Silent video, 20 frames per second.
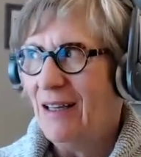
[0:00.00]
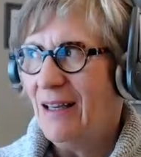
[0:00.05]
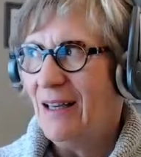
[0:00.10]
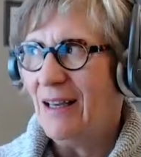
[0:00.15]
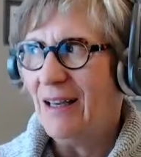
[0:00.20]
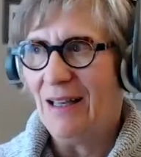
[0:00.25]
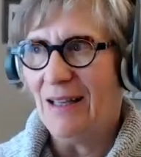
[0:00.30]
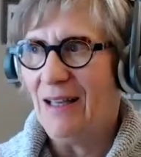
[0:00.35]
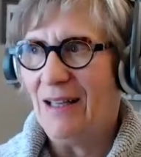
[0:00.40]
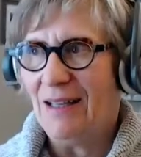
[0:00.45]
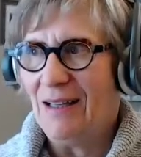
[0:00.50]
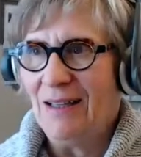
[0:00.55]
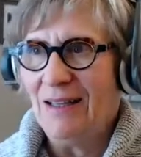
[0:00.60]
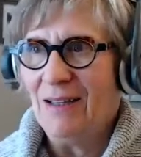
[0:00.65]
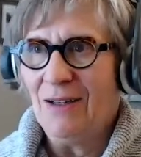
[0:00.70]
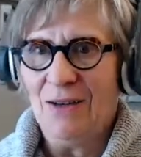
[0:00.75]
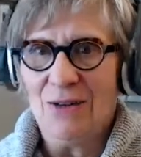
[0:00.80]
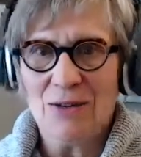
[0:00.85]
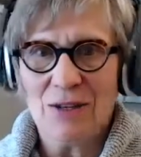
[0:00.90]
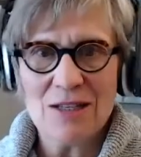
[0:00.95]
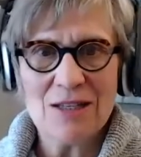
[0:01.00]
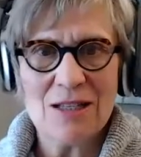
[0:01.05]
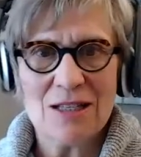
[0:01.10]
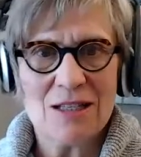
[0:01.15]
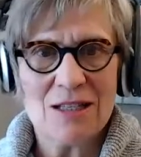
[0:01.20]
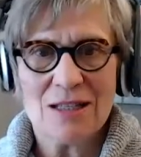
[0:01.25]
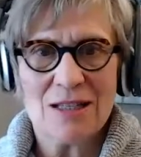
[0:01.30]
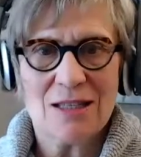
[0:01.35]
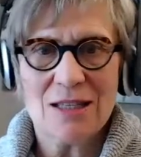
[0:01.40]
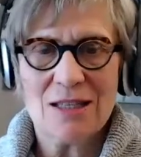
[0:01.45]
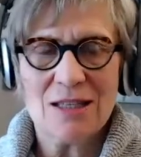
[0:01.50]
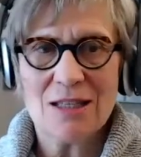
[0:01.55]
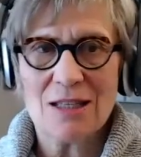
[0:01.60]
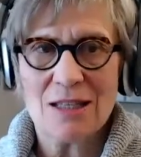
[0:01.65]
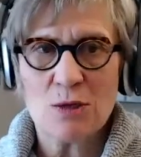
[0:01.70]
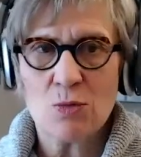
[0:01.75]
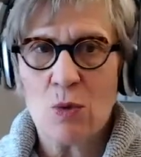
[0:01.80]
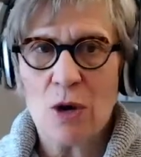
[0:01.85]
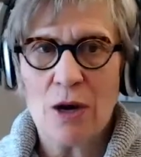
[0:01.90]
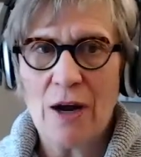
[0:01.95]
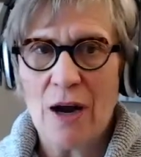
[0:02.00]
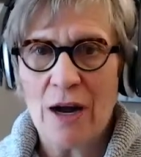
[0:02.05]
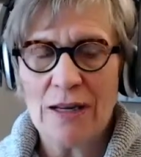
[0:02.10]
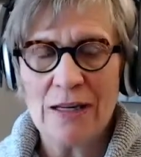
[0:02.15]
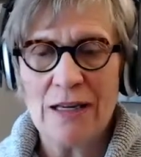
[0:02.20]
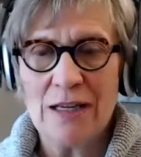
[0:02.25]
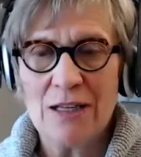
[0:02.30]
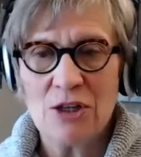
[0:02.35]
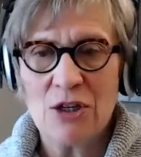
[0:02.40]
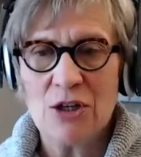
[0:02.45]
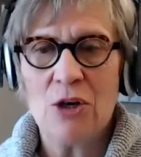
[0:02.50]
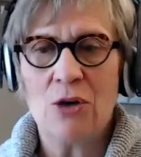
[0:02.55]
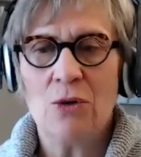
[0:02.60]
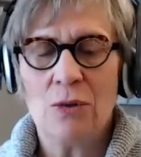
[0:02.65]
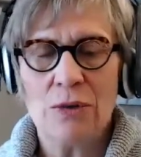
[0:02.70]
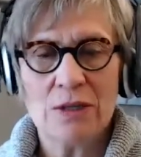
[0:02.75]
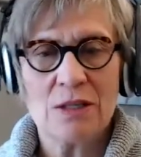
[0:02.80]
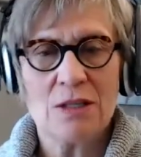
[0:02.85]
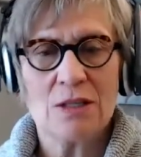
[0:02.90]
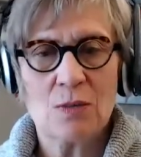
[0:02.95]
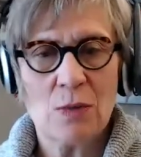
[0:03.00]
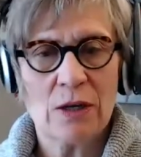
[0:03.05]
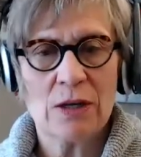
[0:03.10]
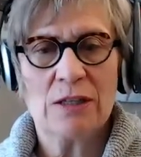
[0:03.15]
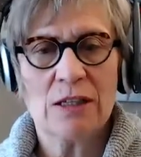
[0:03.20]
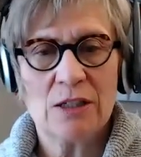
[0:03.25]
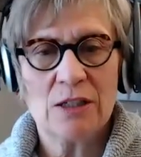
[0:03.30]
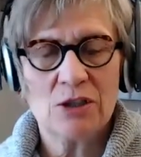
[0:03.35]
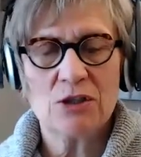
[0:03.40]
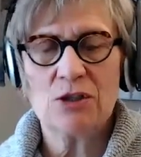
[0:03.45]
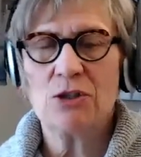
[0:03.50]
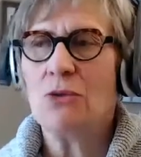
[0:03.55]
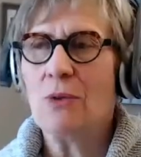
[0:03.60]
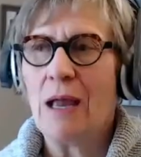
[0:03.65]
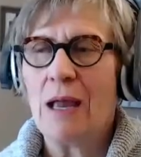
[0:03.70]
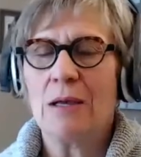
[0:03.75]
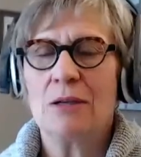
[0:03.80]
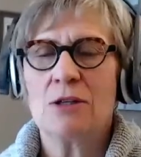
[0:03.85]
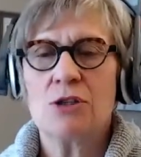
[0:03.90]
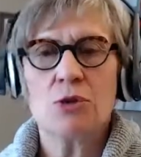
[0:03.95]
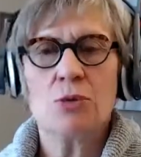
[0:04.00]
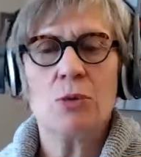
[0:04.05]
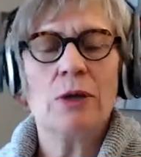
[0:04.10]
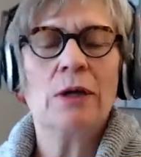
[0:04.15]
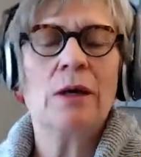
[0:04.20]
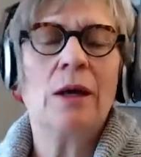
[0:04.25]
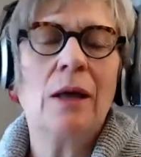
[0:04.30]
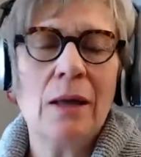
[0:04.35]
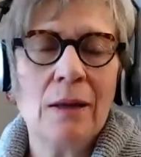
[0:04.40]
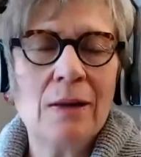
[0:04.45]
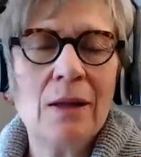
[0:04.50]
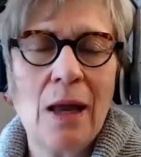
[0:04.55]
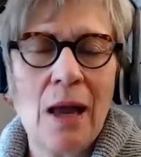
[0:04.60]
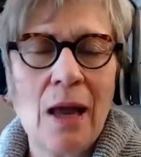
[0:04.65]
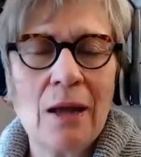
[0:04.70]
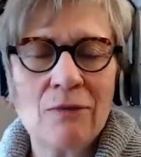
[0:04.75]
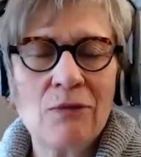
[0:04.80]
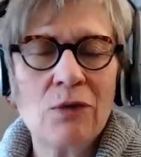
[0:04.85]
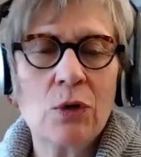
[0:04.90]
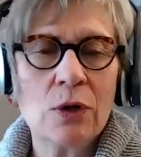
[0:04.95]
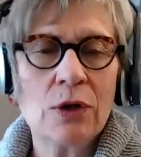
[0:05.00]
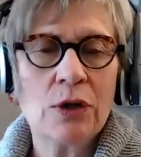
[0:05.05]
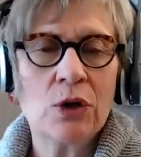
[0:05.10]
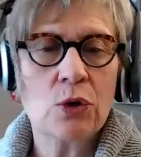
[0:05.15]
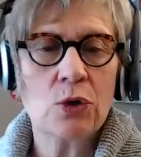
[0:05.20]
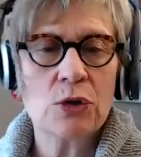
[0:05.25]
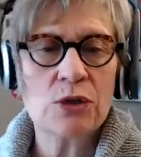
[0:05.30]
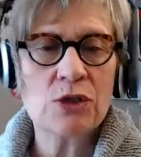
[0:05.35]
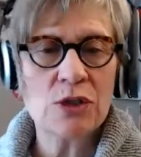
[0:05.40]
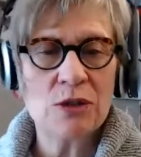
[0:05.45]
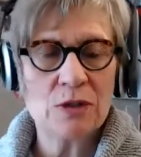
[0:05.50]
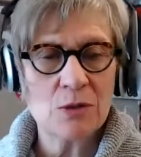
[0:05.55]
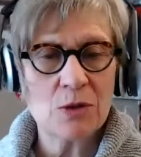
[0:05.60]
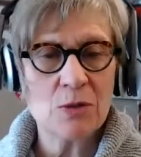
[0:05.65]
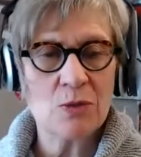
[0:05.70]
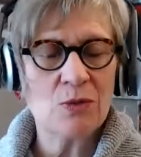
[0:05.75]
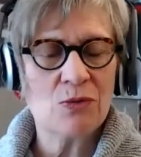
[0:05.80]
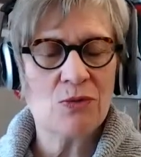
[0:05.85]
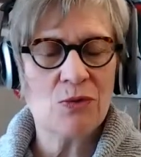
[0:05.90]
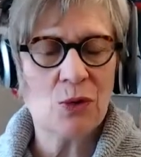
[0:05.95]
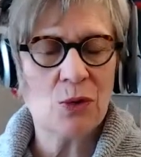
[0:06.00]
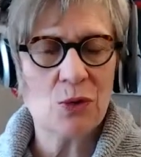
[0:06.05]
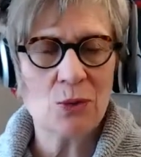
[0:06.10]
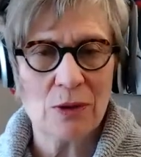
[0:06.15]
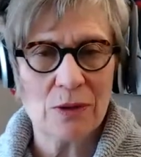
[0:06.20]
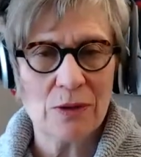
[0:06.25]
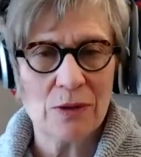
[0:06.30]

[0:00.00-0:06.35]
this is what I need to know, and this is what I need to do, and for encouraging them to move forward.